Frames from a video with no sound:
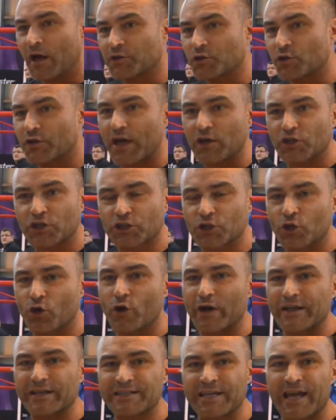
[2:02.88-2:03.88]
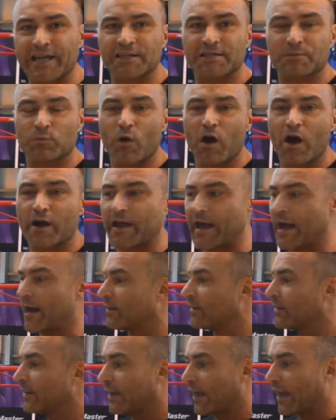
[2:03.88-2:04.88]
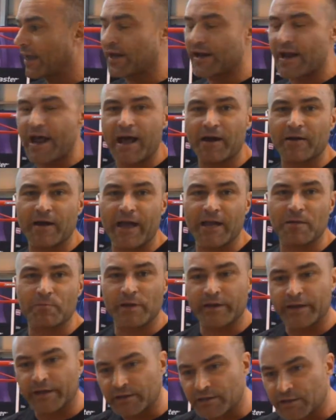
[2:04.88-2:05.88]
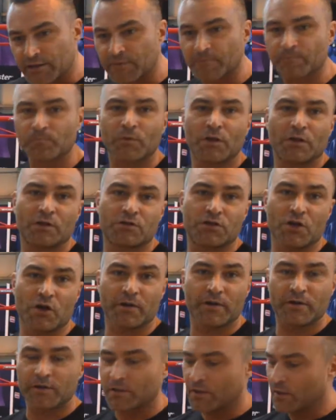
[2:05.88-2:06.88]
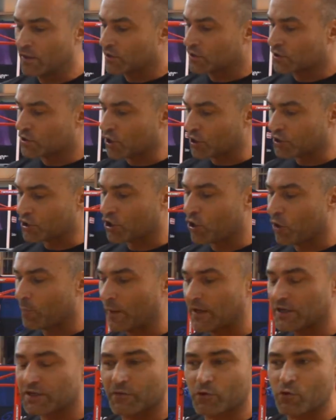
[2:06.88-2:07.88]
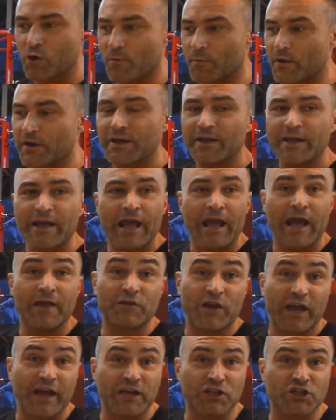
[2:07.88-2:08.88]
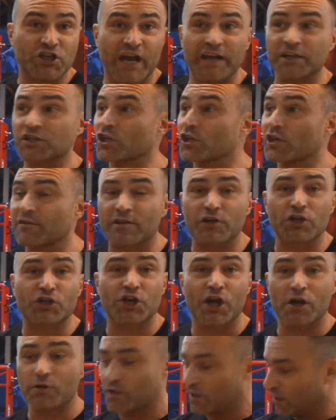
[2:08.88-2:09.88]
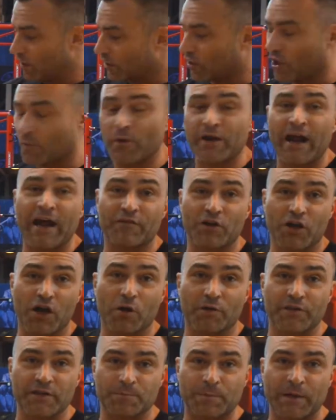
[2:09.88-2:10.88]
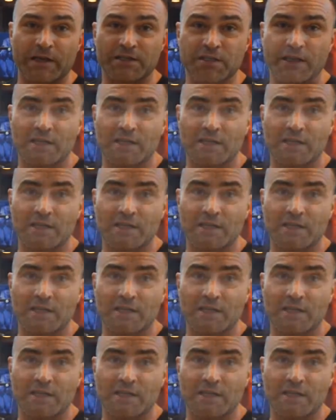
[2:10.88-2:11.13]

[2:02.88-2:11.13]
do that short, intense workout. In and out, 8 minutes, done. Such a cool piece of equipment. If you get a chance and you're at the show, come and have a go on this piece of